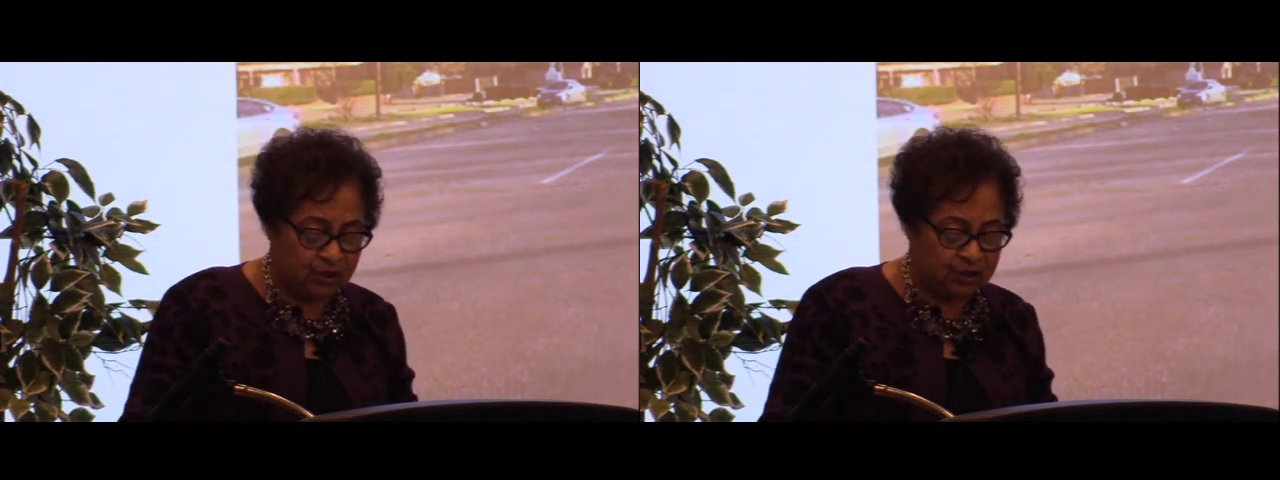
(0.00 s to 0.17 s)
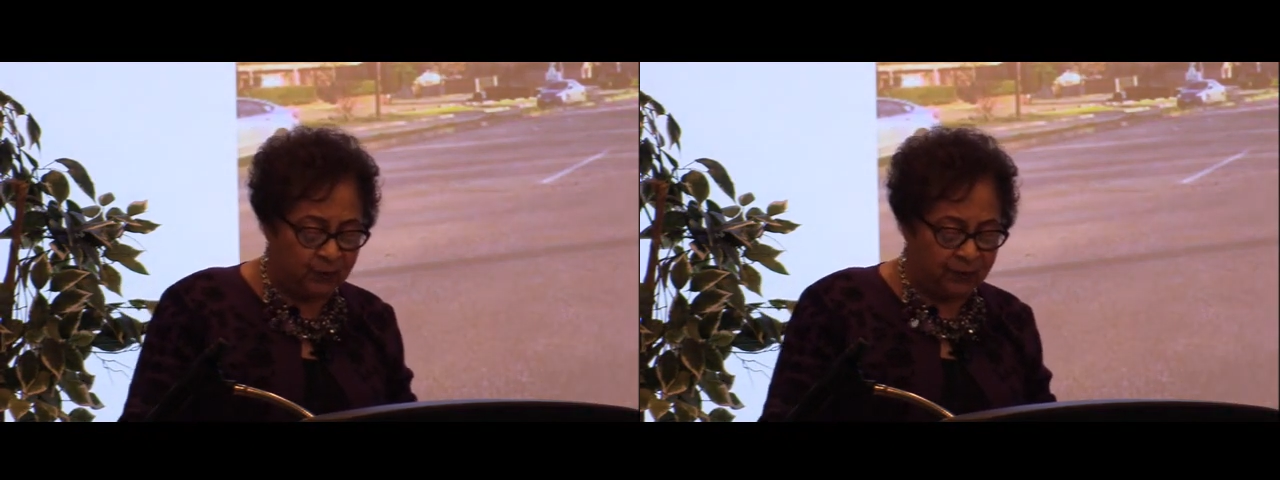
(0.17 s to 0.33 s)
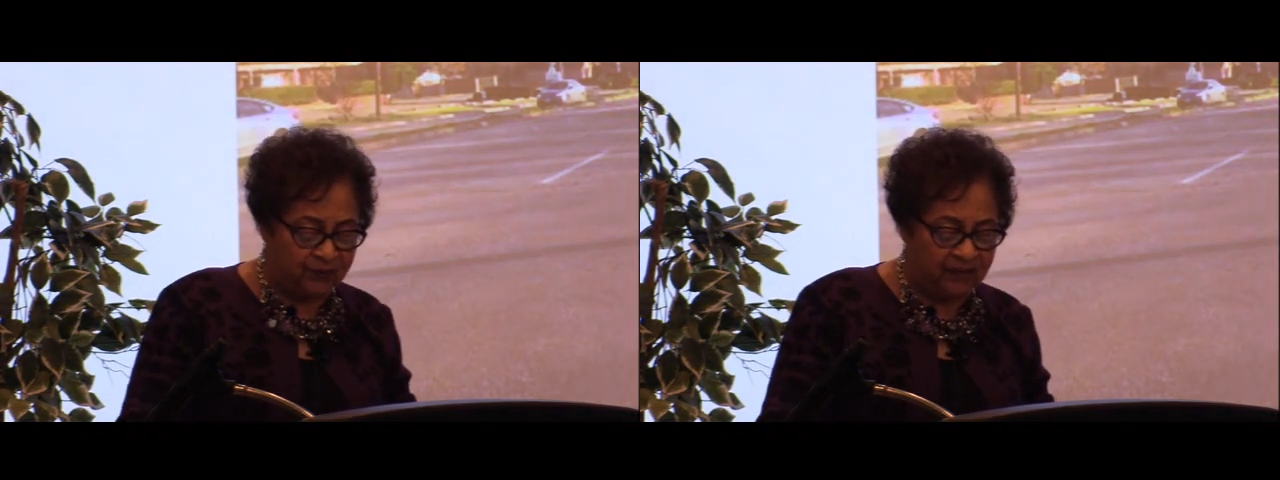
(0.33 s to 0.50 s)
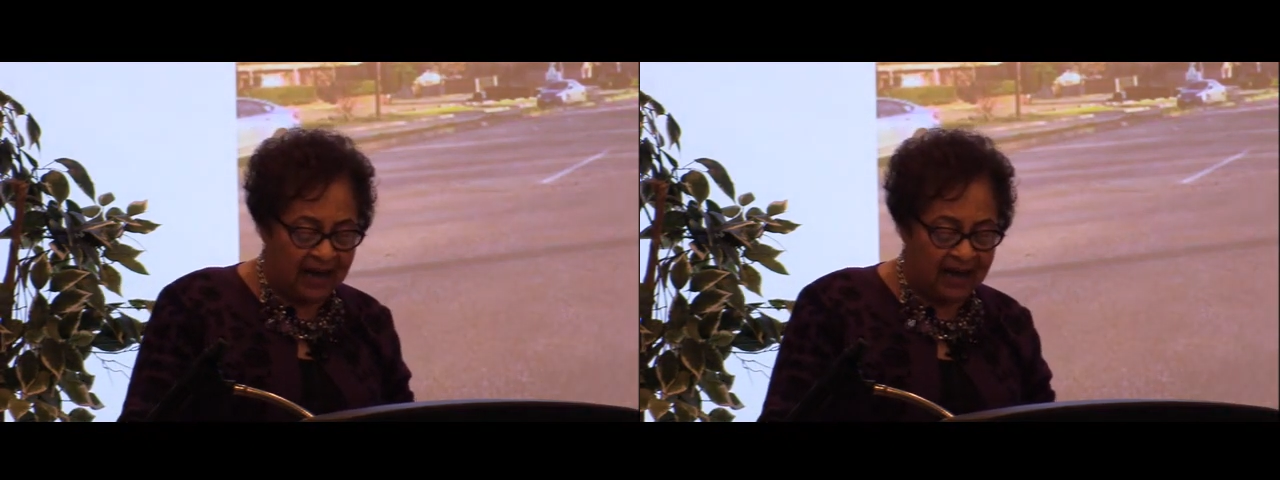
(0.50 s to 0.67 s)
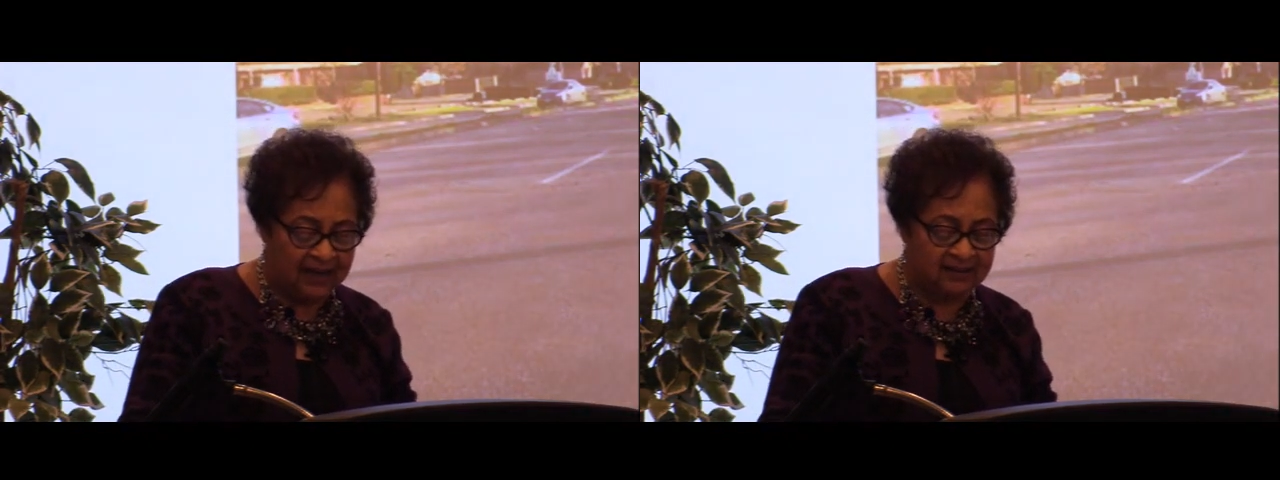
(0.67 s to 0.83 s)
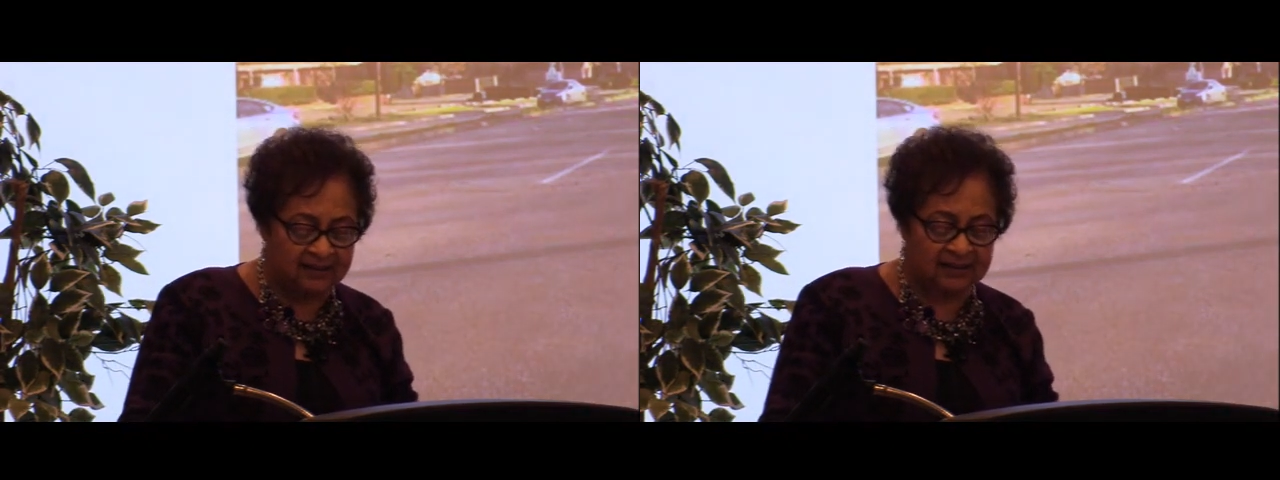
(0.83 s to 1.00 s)
to
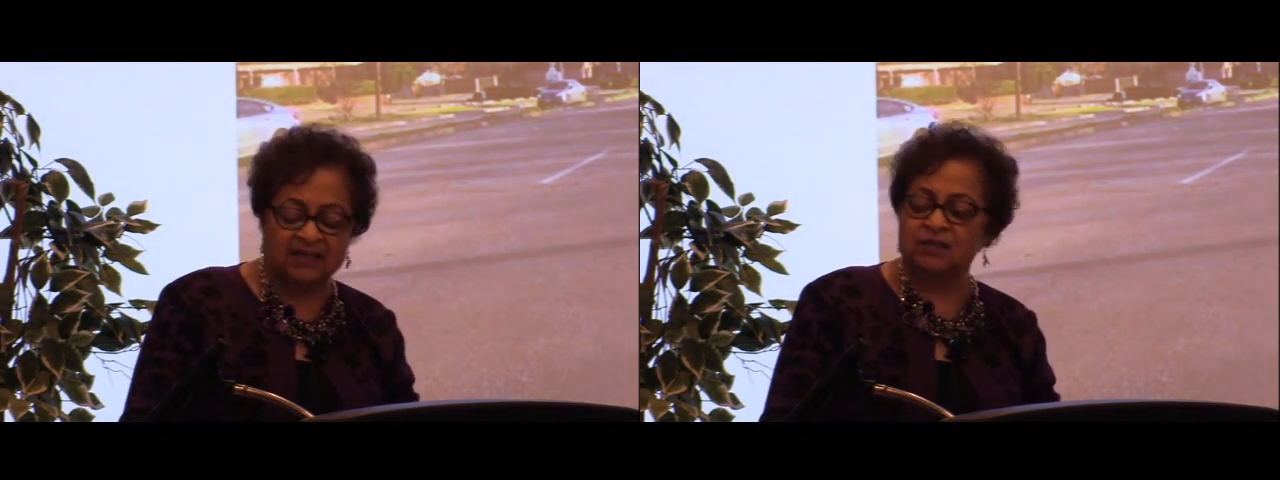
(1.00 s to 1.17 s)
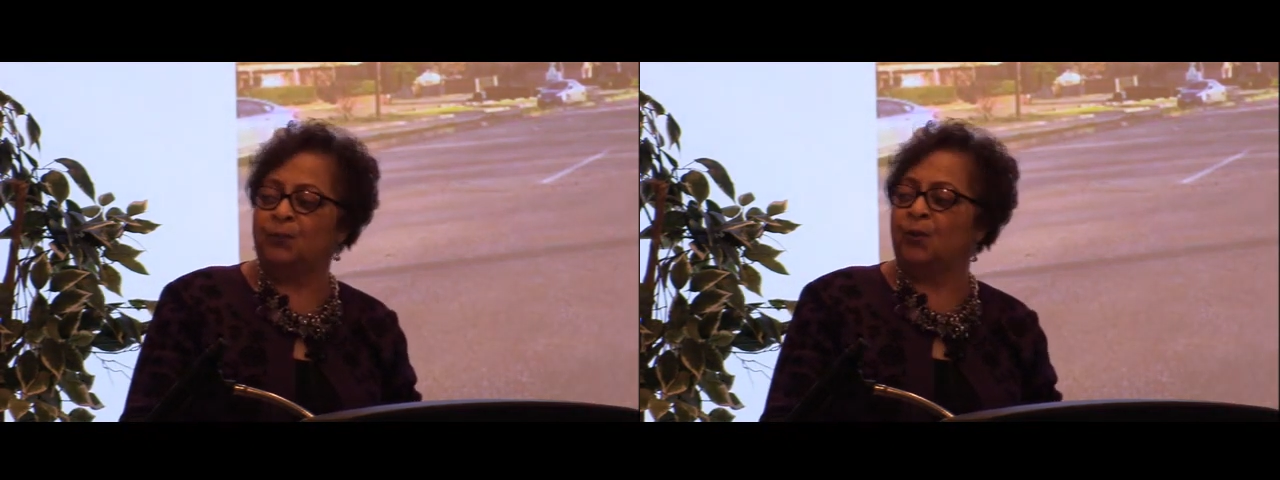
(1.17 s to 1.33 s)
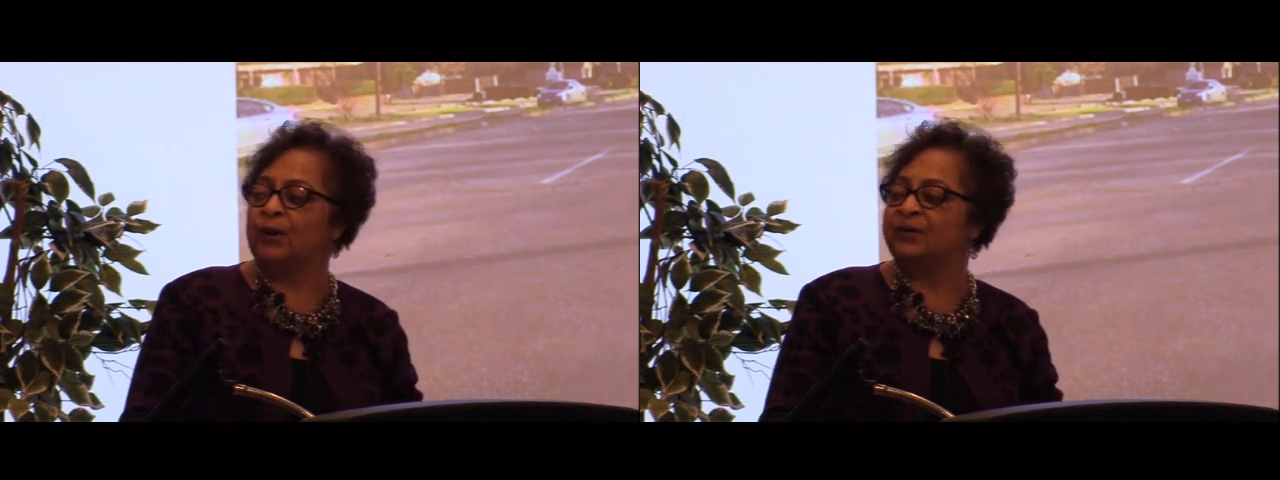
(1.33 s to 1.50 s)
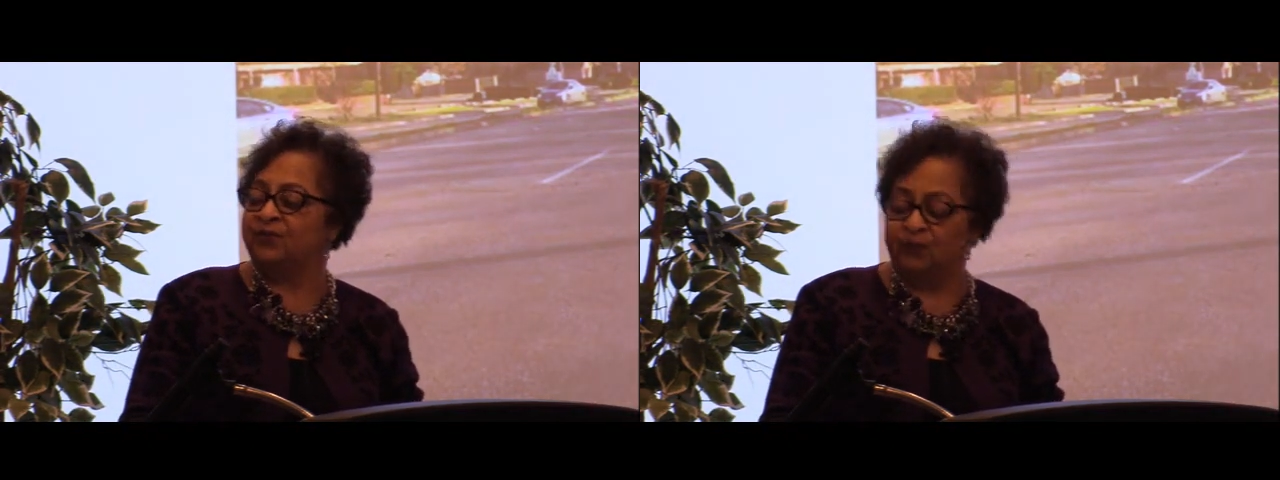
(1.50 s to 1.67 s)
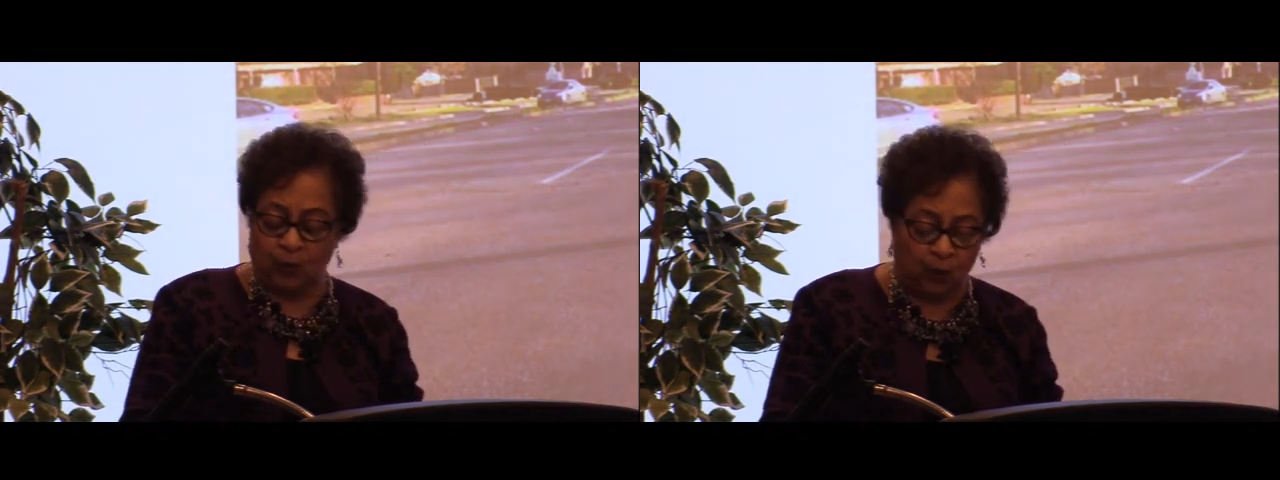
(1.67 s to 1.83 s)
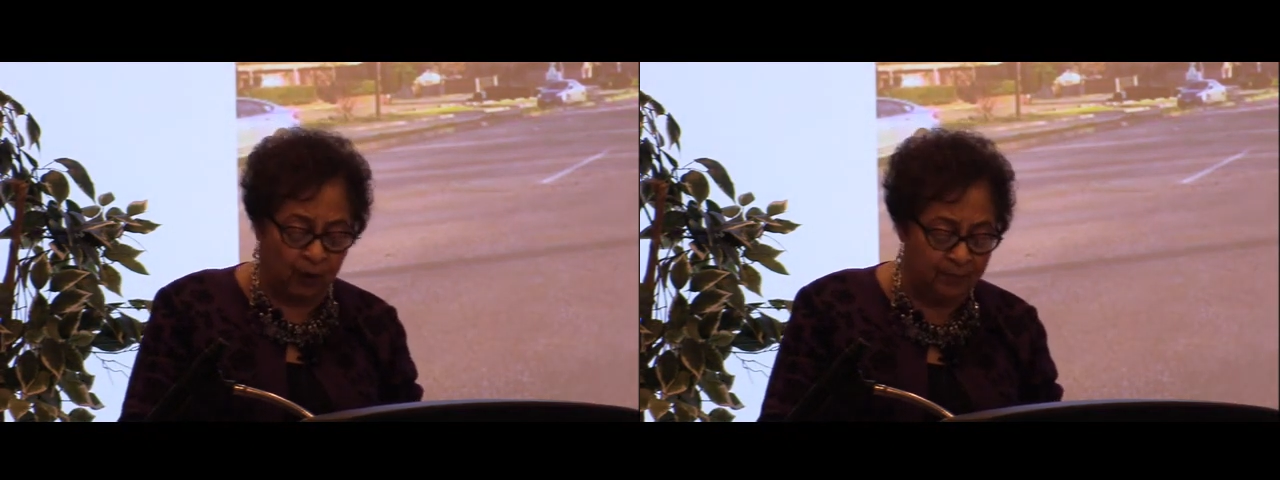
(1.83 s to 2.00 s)
provide
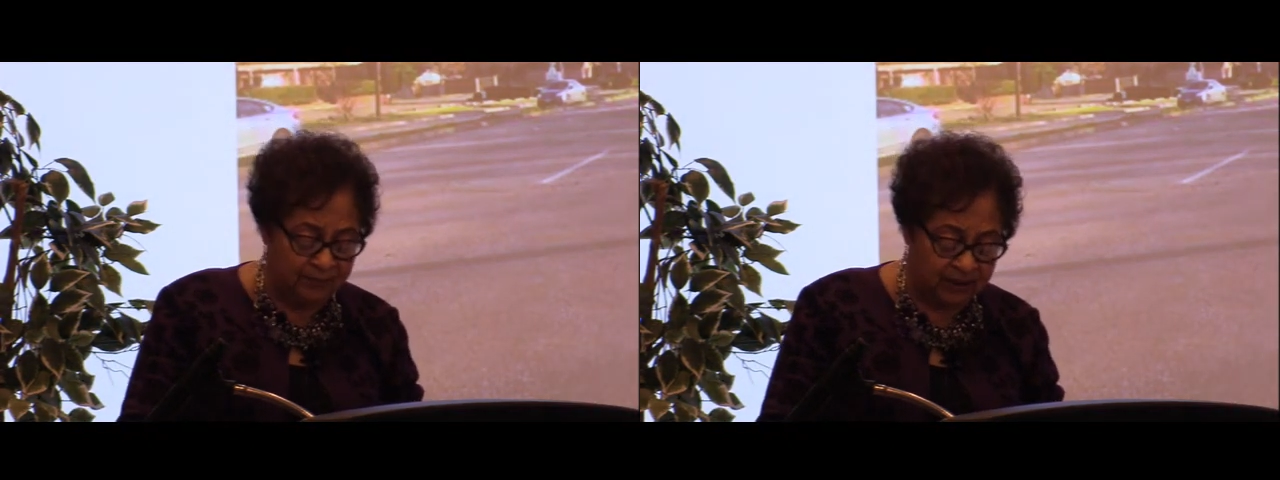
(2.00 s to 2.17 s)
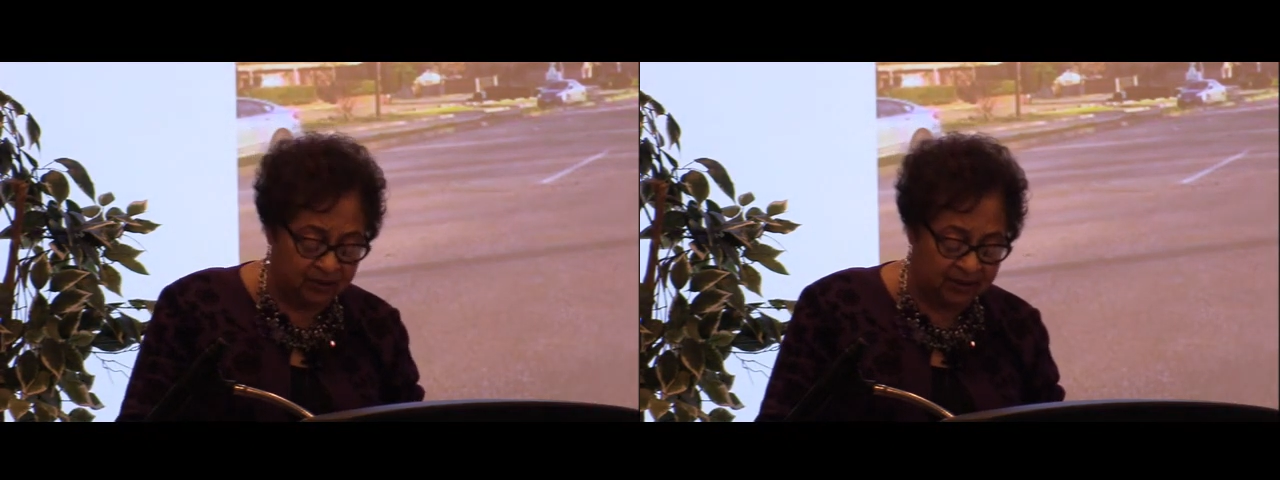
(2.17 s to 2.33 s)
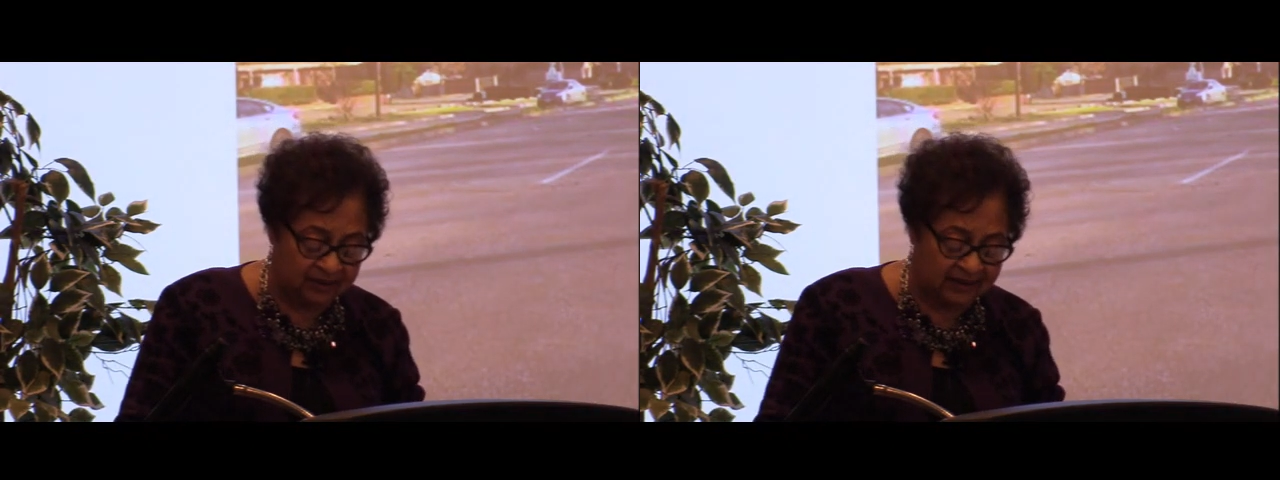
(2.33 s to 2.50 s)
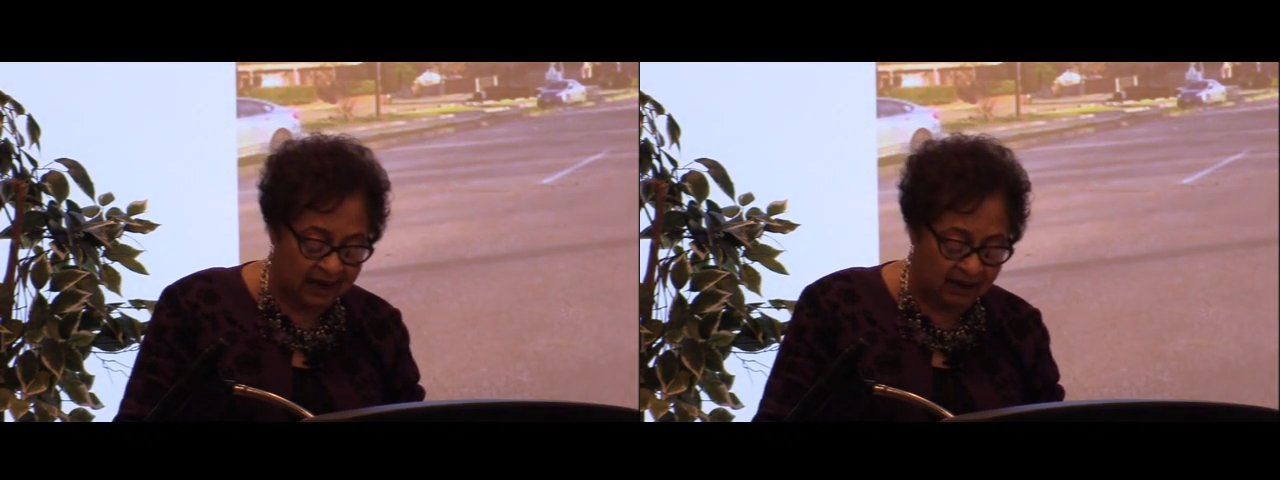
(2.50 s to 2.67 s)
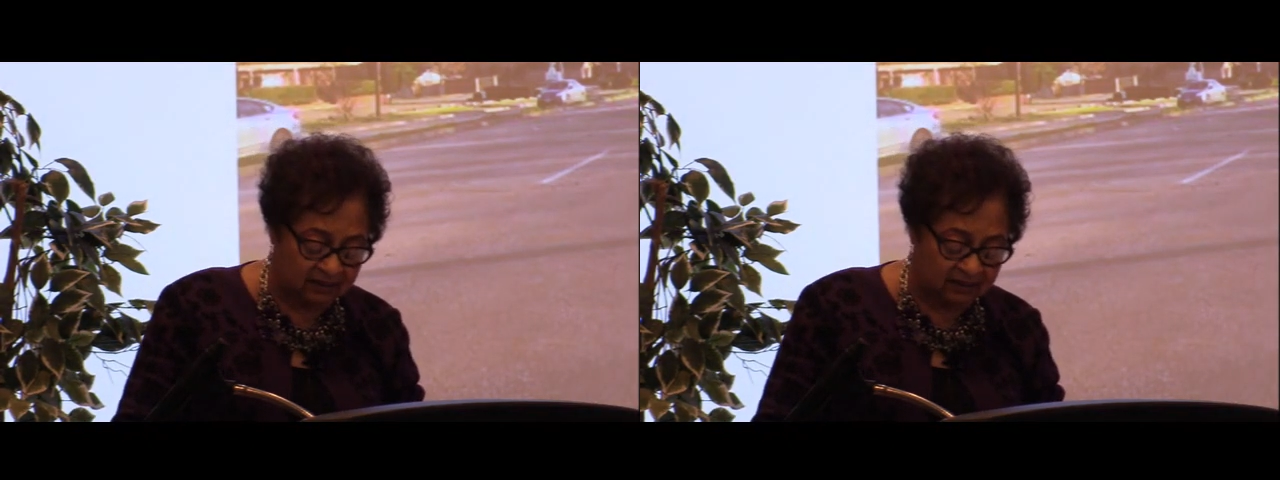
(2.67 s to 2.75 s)
$6.4 million